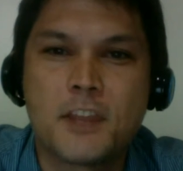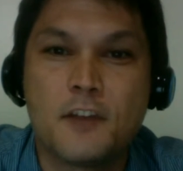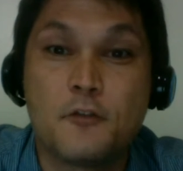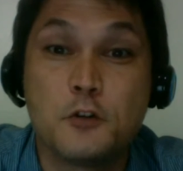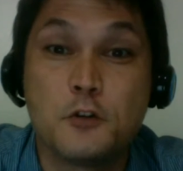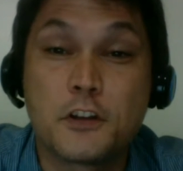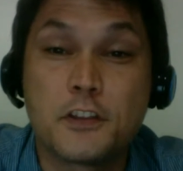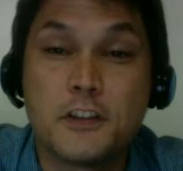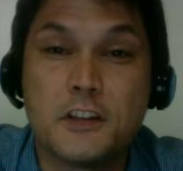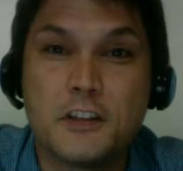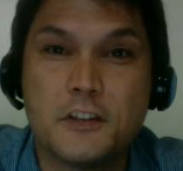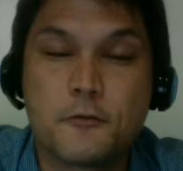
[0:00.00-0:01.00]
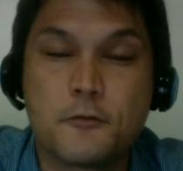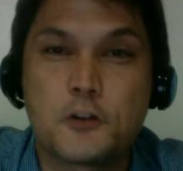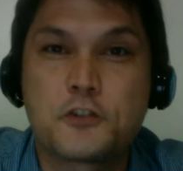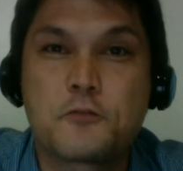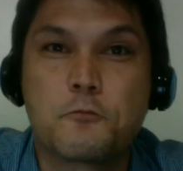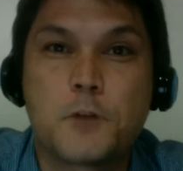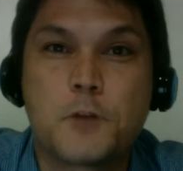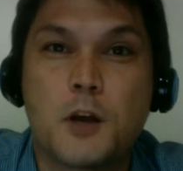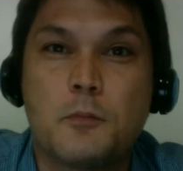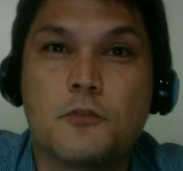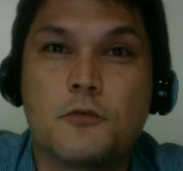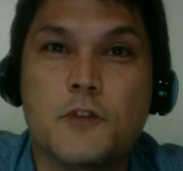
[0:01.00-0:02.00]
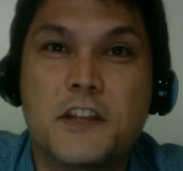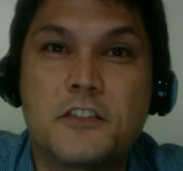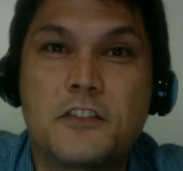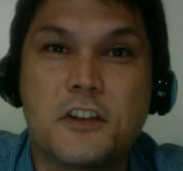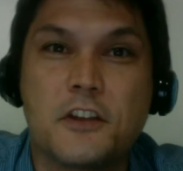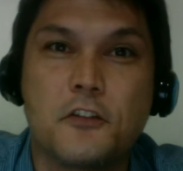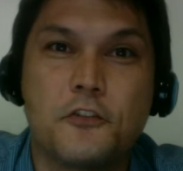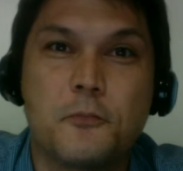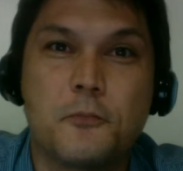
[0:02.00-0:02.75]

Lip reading: if you look at the first couple of weeks sales,